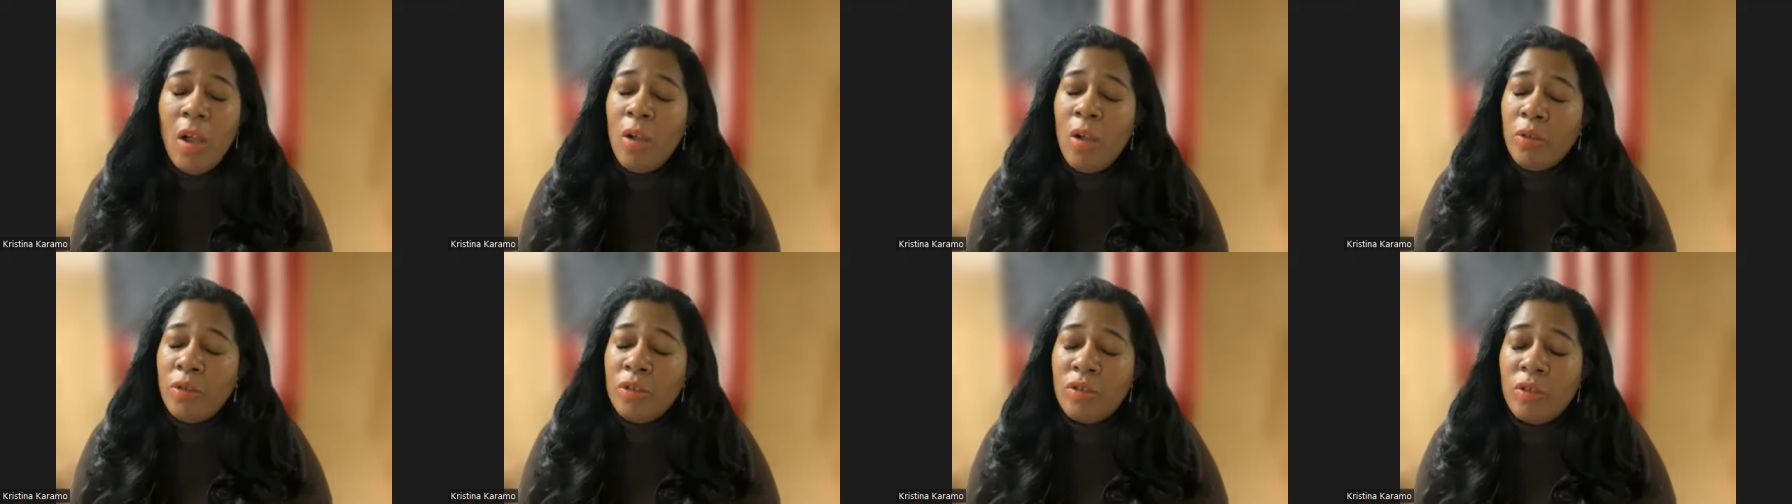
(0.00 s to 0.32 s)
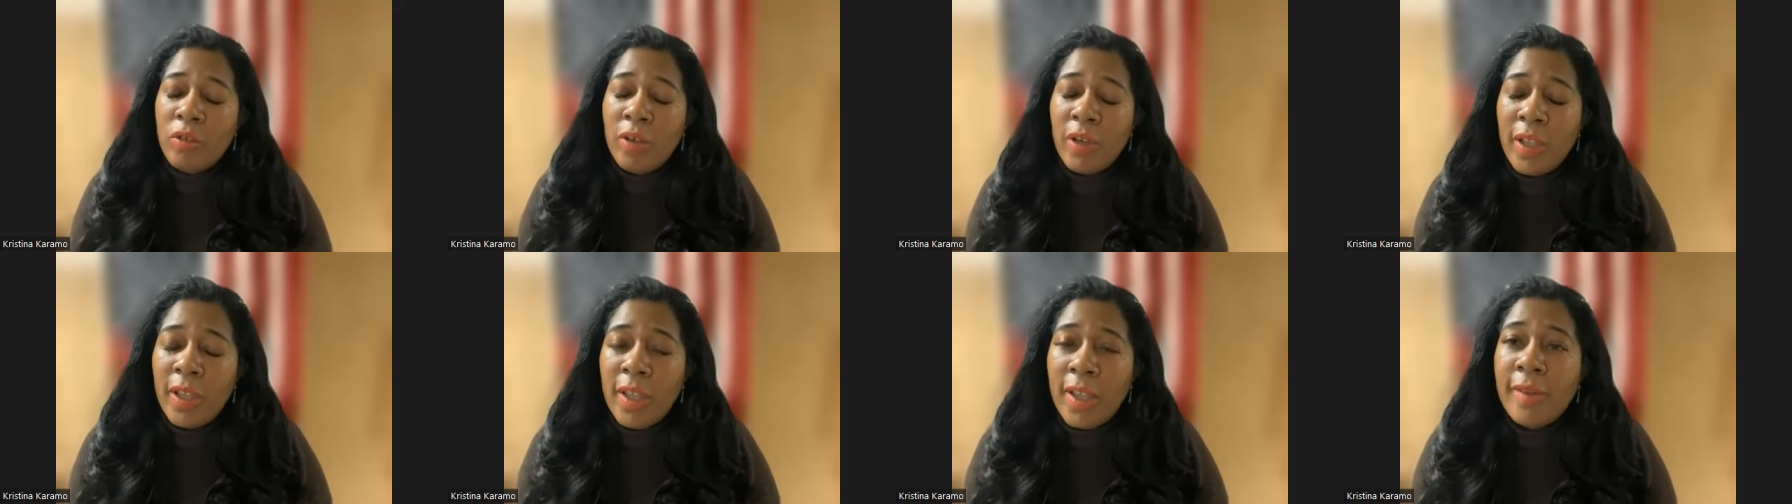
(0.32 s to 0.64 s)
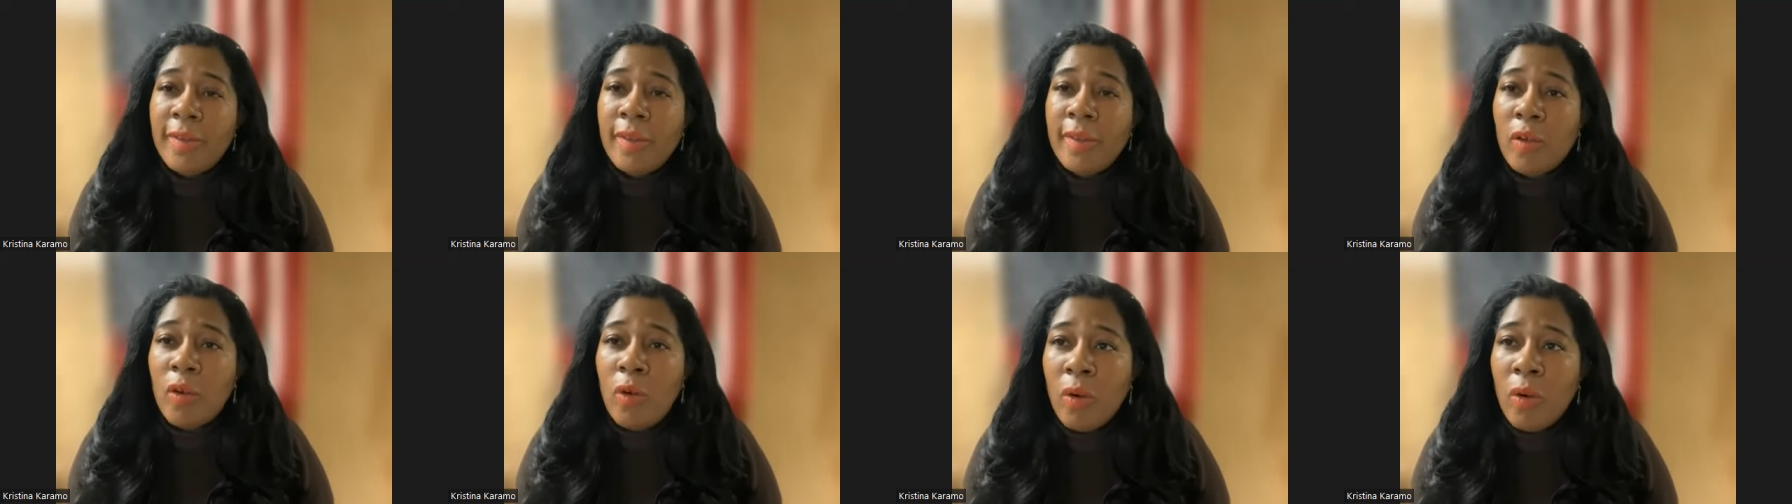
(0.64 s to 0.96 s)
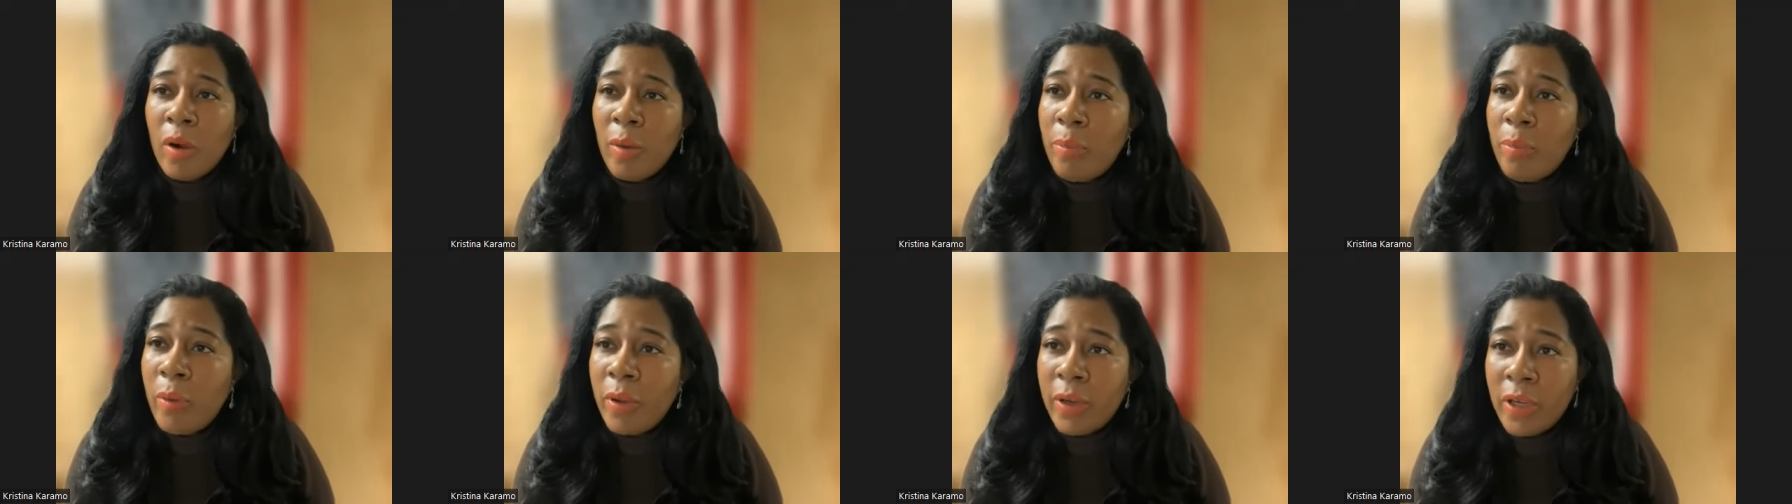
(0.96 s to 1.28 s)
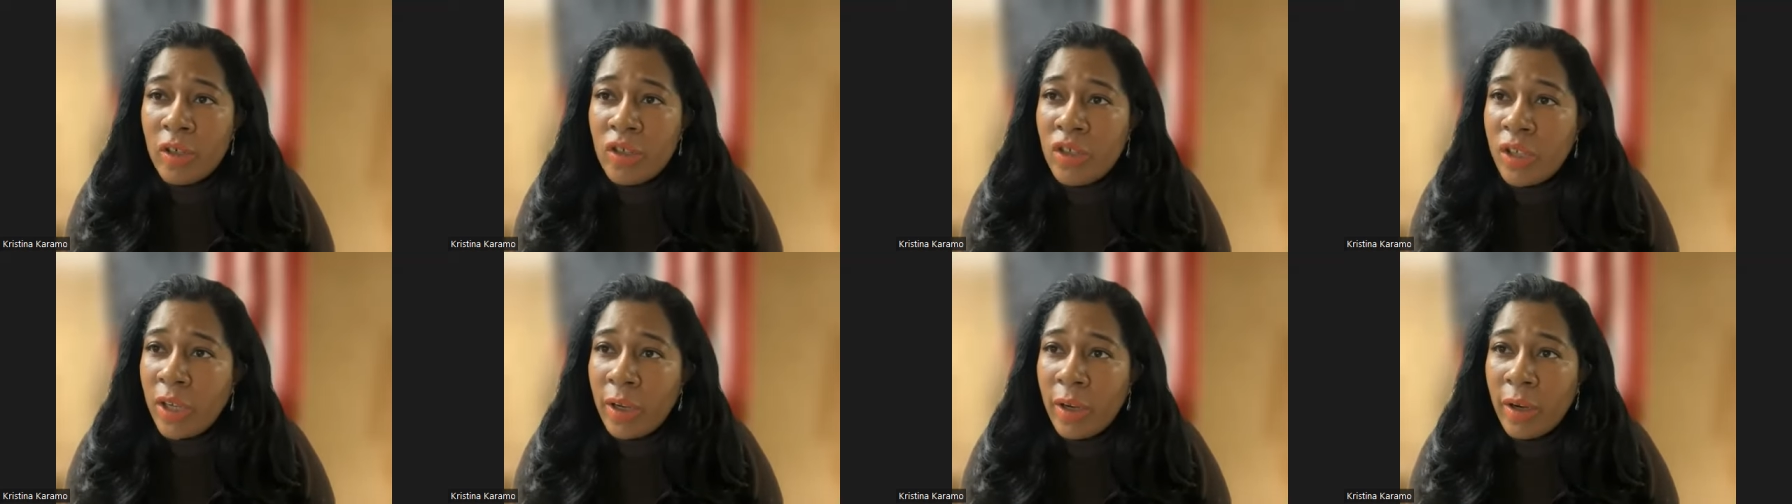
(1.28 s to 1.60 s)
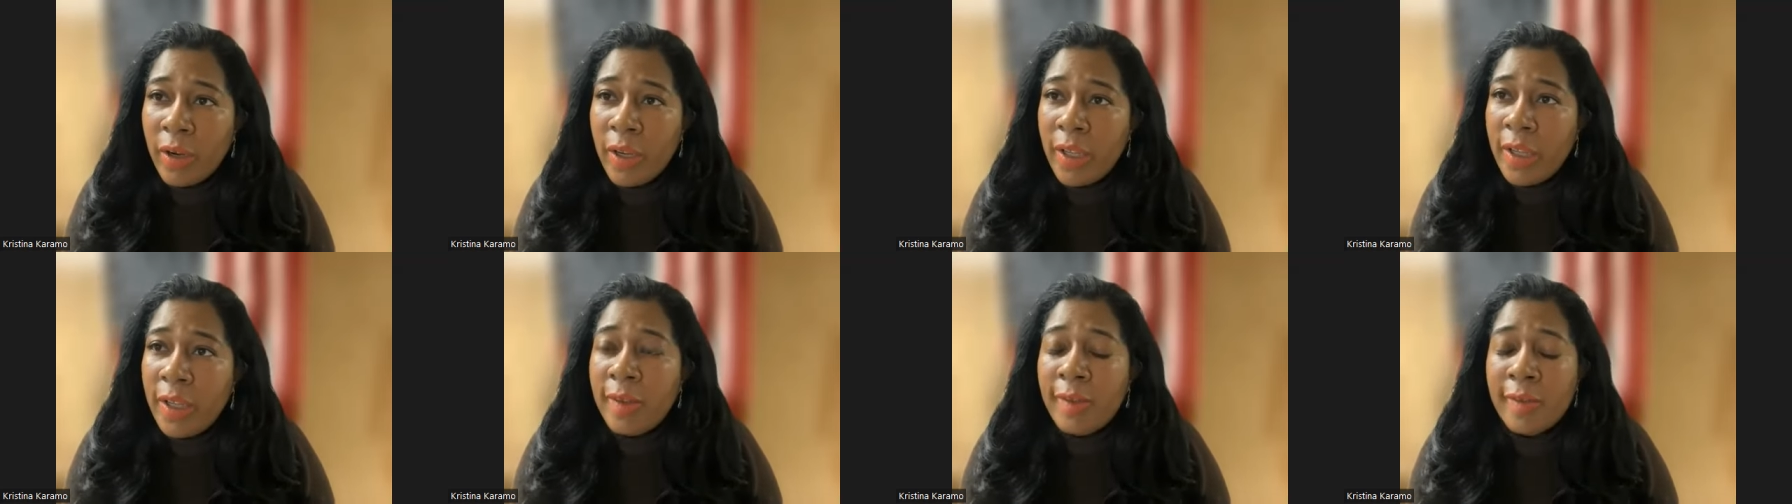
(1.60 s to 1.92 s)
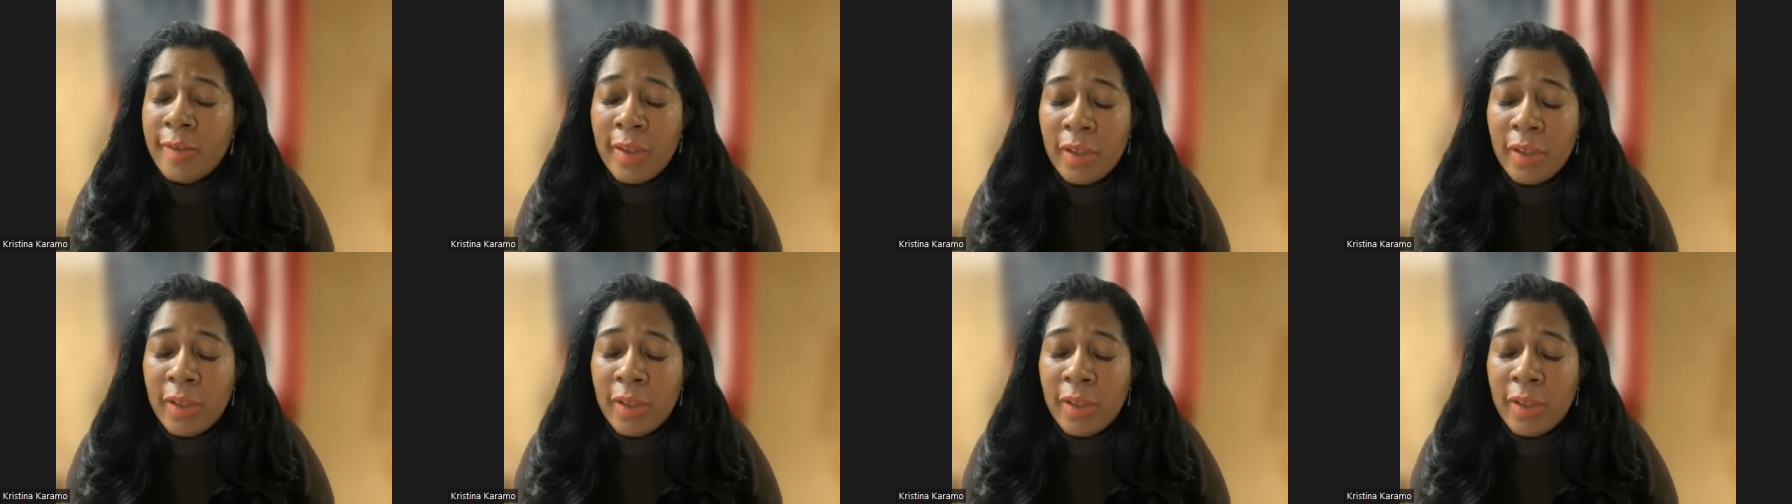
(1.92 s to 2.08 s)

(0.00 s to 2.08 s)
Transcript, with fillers: Hoekstra is a court-appointed chair. He is